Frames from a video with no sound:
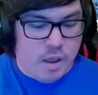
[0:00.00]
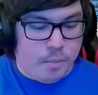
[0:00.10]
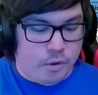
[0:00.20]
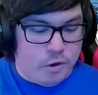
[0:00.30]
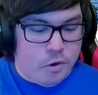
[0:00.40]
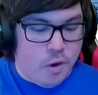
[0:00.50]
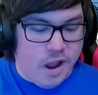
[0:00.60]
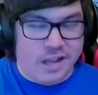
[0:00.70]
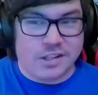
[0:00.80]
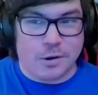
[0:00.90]
Blue
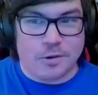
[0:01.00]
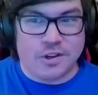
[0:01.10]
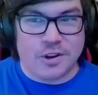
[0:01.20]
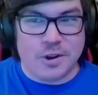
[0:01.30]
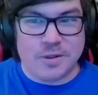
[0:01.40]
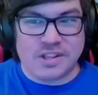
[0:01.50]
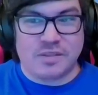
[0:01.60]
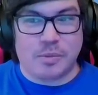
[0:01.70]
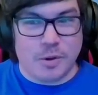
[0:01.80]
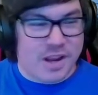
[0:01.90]
ISO 2, this is
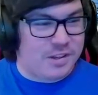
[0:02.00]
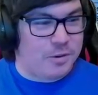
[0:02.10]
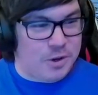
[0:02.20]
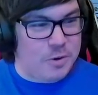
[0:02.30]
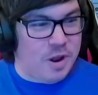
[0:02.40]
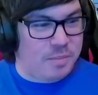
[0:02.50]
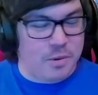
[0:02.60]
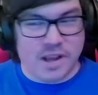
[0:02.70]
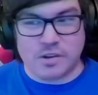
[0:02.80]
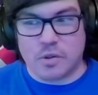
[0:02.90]
blue ISO 2, not blue
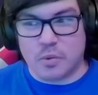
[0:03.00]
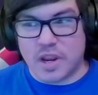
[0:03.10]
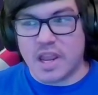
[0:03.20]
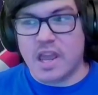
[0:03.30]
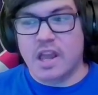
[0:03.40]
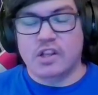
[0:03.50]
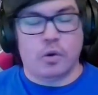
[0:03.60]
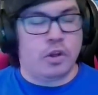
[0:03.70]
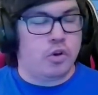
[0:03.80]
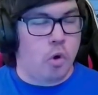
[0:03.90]
ISO 3. So
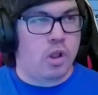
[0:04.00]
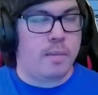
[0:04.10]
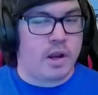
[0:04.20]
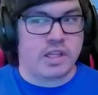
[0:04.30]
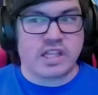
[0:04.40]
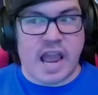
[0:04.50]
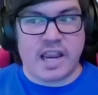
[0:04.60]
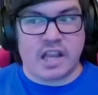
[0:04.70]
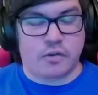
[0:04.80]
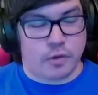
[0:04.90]
the total amount of
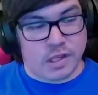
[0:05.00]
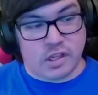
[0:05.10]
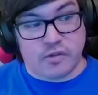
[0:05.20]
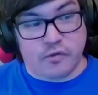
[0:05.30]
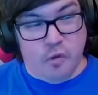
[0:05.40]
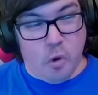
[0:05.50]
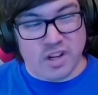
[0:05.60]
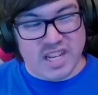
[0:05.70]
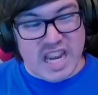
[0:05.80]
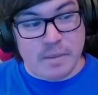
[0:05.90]
stackings for this is
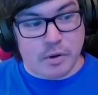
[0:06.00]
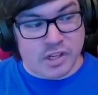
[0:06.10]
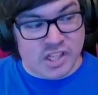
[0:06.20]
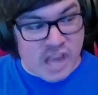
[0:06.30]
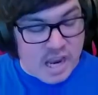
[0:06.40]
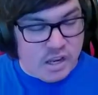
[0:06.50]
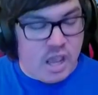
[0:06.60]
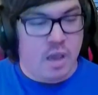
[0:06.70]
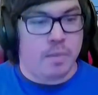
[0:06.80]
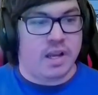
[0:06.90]
14%,
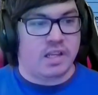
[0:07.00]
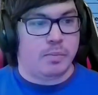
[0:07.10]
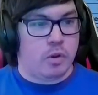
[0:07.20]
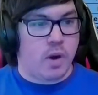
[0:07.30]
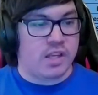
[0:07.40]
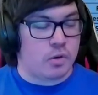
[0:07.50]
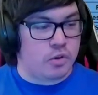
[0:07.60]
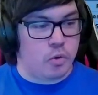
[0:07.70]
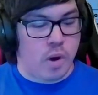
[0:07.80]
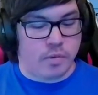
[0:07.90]
because blue ISO
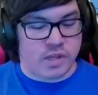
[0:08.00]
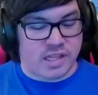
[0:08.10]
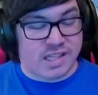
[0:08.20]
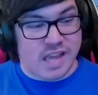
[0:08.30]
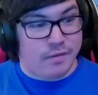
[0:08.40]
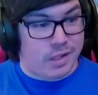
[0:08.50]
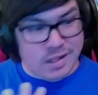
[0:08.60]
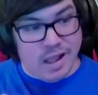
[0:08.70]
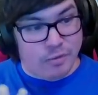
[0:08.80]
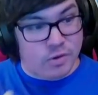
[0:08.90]
2 represents 7
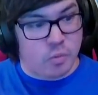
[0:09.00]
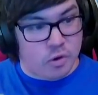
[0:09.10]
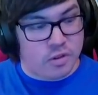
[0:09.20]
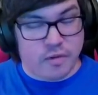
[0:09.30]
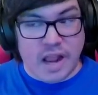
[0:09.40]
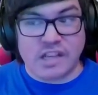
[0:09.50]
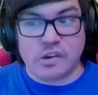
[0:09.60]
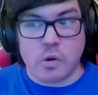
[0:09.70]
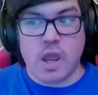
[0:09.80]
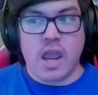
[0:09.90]
levels worth of
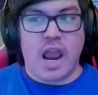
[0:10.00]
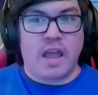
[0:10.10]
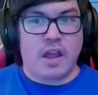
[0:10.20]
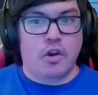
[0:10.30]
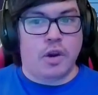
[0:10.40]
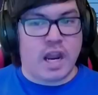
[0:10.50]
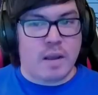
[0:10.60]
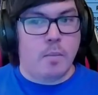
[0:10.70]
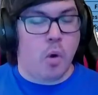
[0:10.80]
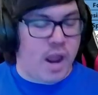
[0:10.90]
ISO, and then you're
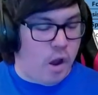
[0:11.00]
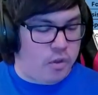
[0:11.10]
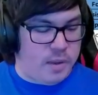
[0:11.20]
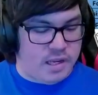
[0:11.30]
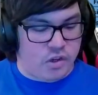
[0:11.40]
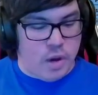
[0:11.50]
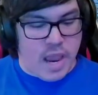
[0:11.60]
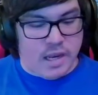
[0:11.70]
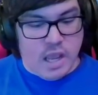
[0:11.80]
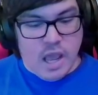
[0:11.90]
getting more health, because you
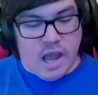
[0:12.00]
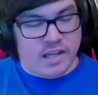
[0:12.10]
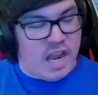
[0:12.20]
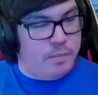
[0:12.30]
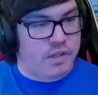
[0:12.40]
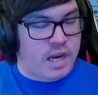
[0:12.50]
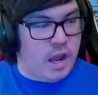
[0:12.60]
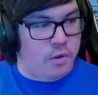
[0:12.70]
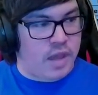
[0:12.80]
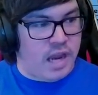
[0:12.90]
get a 10%
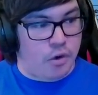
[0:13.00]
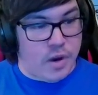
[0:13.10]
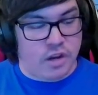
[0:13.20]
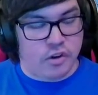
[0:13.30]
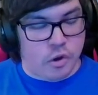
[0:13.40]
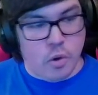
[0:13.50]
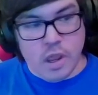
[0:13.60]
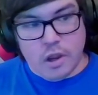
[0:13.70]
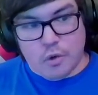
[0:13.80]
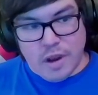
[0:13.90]
health at green 2,
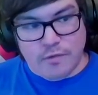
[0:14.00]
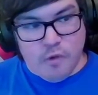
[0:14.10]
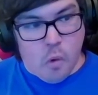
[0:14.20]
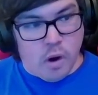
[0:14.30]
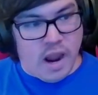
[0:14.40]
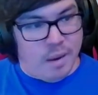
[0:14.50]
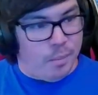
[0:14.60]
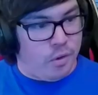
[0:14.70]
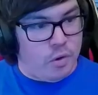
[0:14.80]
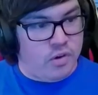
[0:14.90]
green 4, and
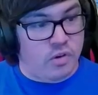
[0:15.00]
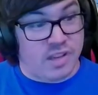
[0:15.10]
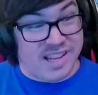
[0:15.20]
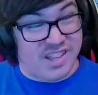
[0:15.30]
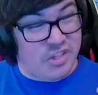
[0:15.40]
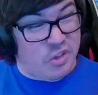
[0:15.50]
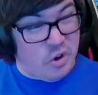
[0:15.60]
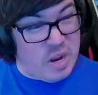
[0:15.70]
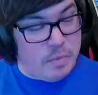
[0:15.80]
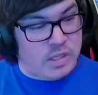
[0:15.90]
blue 2, so that's
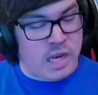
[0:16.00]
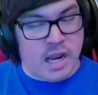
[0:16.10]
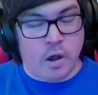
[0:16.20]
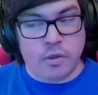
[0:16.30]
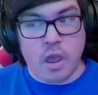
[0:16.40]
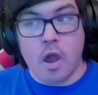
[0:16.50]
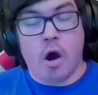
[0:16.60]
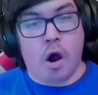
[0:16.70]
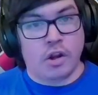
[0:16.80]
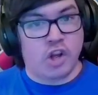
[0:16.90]
30% health,
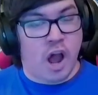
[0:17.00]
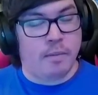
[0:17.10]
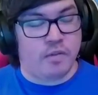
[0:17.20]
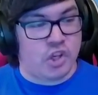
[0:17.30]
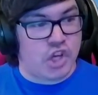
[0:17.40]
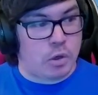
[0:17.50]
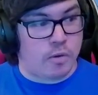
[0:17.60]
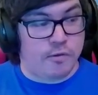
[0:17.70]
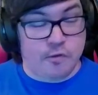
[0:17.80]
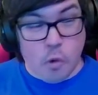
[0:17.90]
on top of the
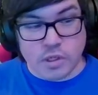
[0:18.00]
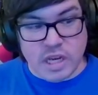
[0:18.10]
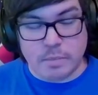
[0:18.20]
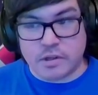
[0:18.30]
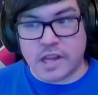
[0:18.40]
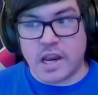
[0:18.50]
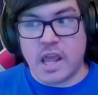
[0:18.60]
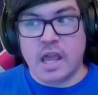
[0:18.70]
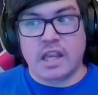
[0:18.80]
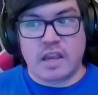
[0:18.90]
general 14%,
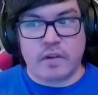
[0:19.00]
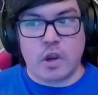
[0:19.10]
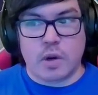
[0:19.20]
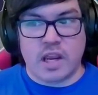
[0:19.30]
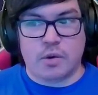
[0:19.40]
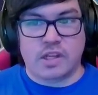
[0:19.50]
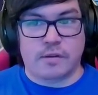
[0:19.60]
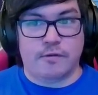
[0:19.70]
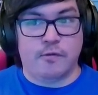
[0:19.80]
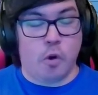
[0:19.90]
giving you an increase
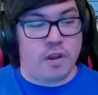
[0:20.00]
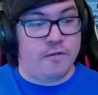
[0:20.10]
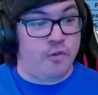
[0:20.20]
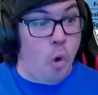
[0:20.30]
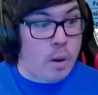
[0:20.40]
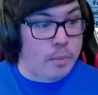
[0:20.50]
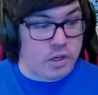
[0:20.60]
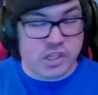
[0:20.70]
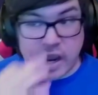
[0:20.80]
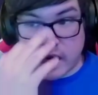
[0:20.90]
of
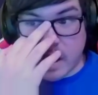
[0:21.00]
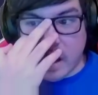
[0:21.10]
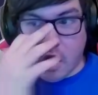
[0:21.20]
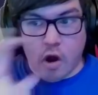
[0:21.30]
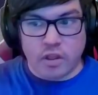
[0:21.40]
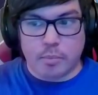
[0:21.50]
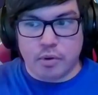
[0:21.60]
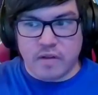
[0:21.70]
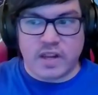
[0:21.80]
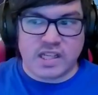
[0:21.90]
44% on the
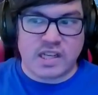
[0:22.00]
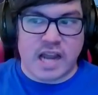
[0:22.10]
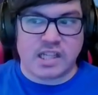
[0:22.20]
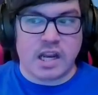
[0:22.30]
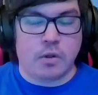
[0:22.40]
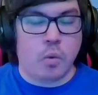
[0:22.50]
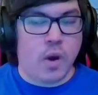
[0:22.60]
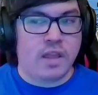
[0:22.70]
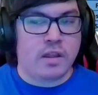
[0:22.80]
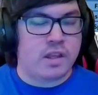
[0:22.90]
previous stats. Now, the
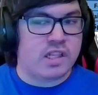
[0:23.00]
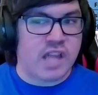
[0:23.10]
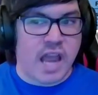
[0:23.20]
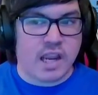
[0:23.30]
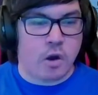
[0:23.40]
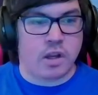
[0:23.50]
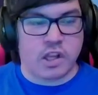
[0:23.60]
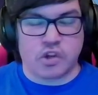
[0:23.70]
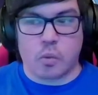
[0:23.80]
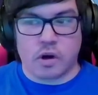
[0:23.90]
way that the stat
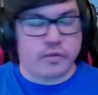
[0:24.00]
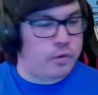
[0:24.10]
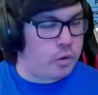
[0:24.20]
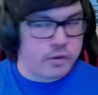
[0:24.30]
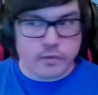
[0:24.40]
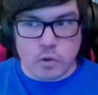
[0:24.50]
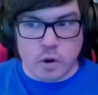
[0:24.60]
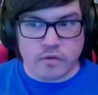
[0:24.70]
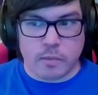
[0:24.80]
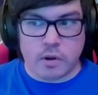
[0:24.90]
calculation works, for those of you who are
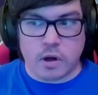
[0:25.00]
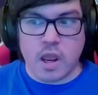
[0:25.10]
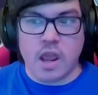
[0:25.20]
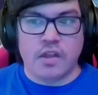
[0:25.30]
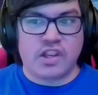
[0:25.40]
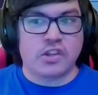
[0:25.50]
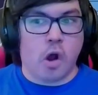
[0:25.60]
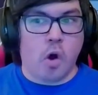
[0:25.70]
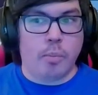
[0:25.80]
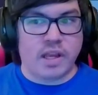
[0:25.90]
unfamiliar, this is
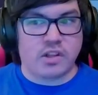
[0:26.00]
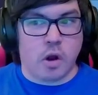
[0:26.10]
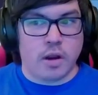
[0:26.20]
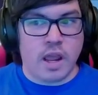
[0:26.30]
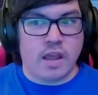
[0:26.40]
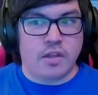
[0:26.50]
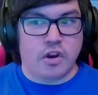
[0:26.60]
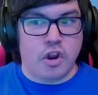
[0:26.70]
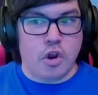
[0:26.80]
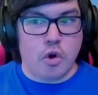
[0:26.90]
all based on the
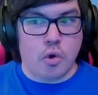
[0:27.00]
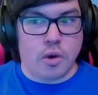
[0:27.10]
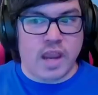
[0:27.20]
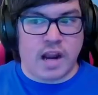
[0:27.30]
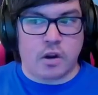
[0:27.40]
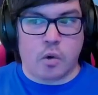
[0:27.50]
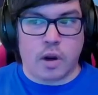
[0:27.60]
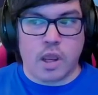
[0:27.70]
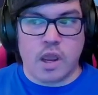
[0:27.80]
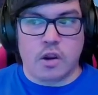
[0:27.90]
new
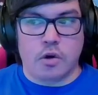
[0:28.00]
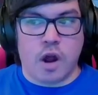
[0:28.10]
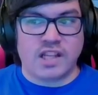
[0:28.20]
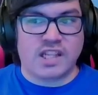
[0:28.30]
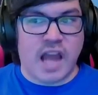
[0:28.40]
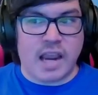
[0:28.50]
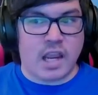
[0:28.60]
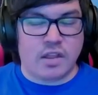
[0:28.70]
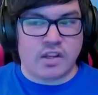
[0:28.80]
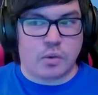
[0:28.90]
category. You're not
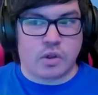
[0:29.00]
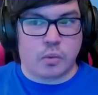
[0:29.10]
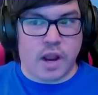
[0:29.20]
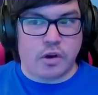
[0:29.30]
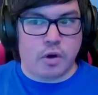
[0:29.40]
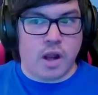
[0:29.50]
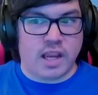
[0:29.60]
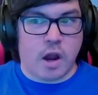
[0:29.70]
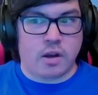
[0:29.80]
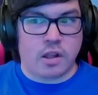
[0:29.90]
stacking this with the red. You're not
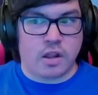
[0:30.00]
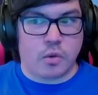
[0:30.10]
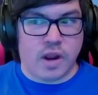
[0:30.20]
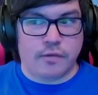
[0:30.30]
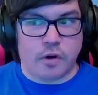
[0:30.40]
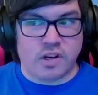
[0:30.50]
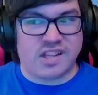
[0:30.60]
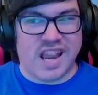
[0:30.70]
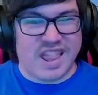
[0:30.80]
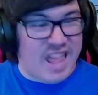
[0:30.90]
calculating the red
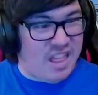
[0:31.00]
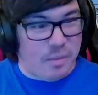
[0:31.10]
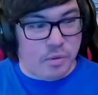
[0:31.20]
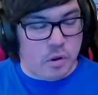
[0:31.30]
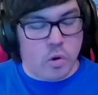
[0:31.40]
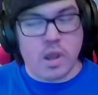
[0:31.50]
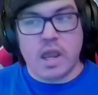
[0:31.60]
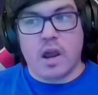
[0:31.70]
first and then the blue.